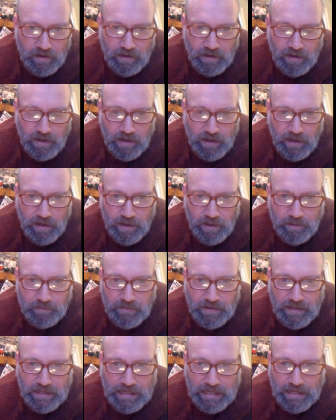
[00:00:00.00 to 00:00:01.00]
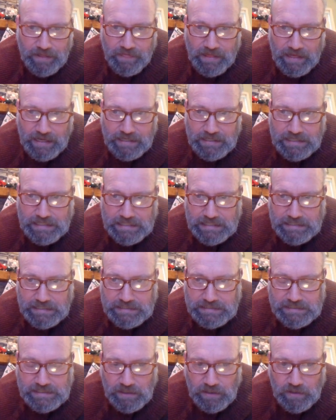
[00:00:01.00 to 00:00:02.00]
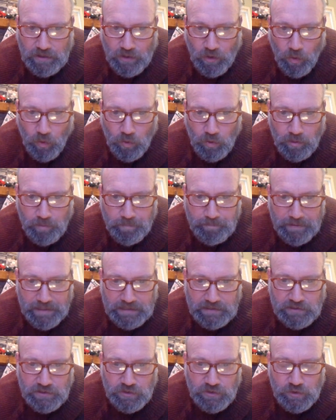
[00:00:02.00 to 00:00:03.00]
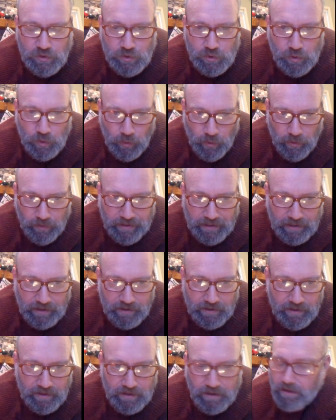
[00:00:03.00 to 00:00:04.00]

And that is a whole big story,